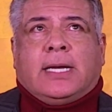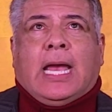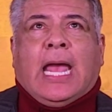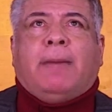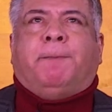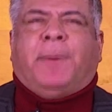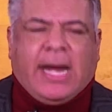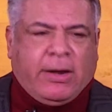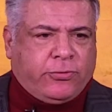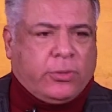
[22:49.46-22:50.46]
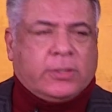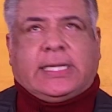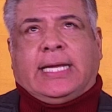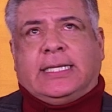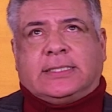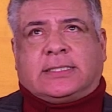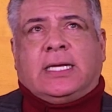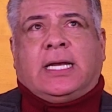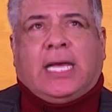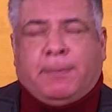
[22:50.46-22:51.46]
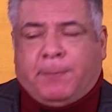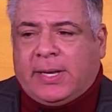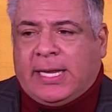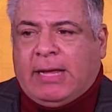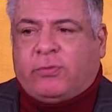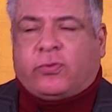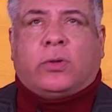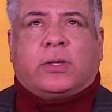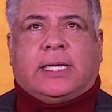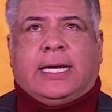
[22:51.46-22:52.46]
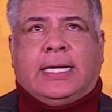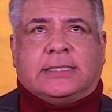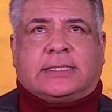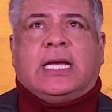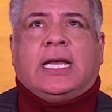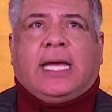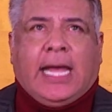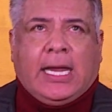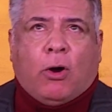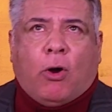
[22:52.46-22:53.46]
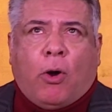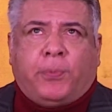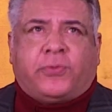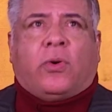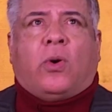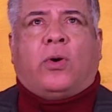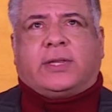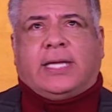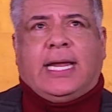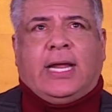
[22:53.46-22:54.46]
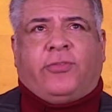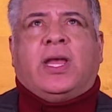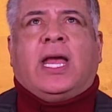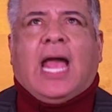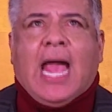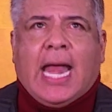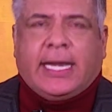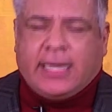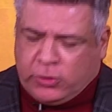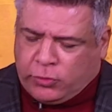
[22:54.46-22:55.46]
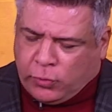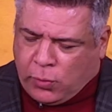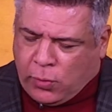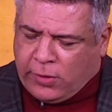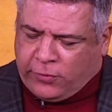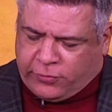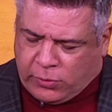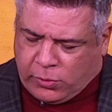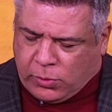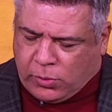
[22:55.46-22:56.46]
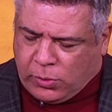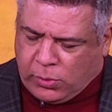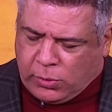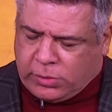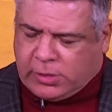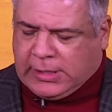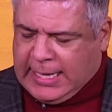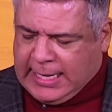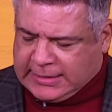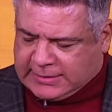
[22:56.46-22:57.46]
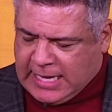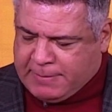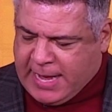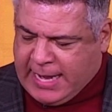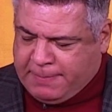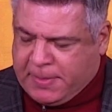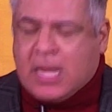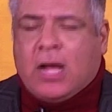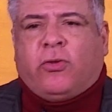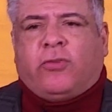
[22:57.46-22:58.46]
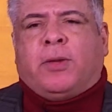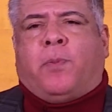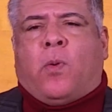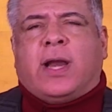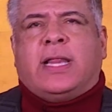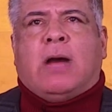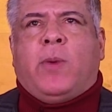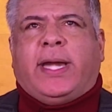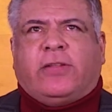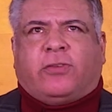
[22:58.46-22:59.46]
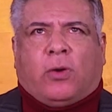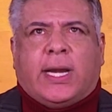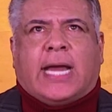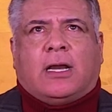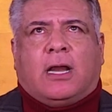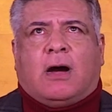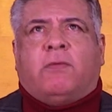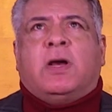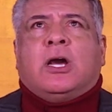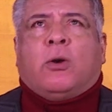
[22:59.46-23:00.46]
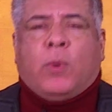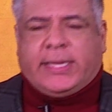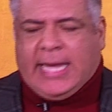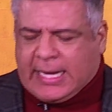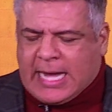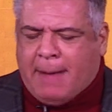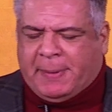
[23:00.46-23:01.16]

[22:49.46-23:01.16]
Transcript: It bears all things. It believes all things. It hopes all things, and it endures all things. Amen? So it's important that we need to learn how to love with the agape